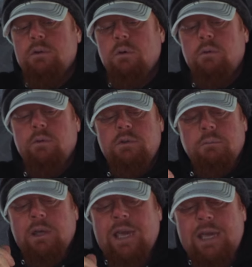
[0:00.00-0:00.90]
So
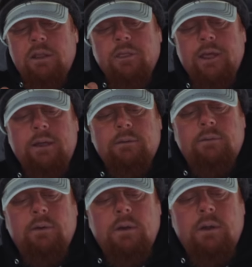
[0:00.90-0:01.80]
some key
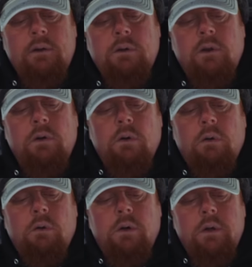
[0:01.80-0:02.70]
things to
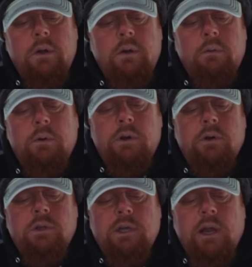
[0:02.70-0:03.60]
know when
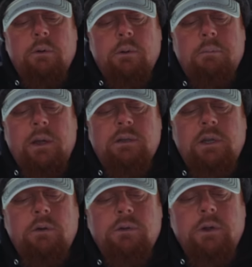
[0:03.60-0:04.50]
you're deciding what baits
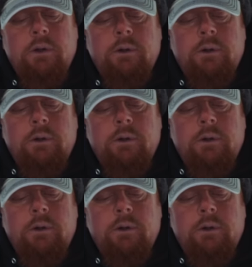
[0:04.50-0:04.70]
to use.